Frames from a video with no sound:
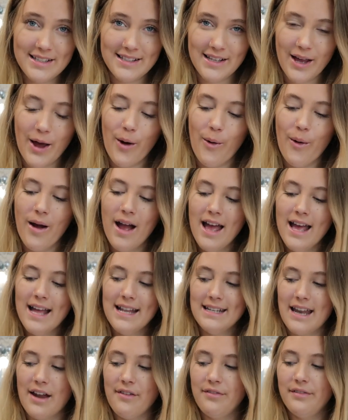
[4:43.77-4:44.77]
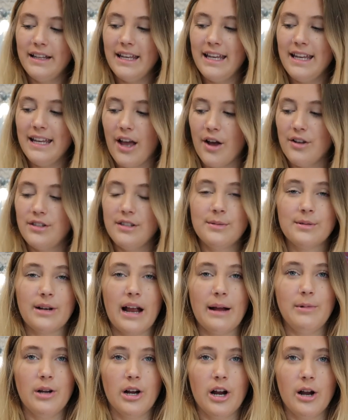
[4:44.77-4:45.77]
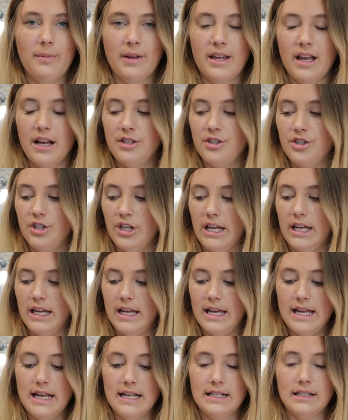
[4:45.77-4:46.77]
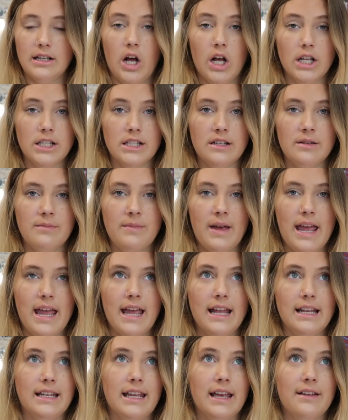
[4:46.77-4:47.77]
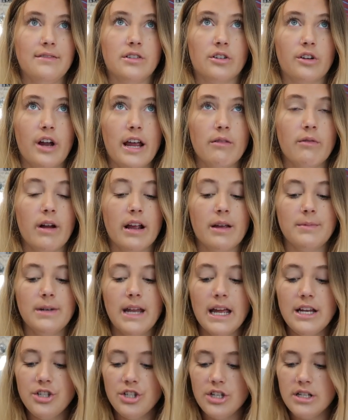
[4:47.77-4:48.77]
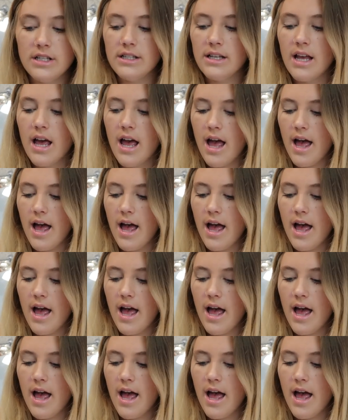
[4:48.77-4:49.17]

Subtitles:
so definitely go subscribe to her because she is awesome and gives great recommendations.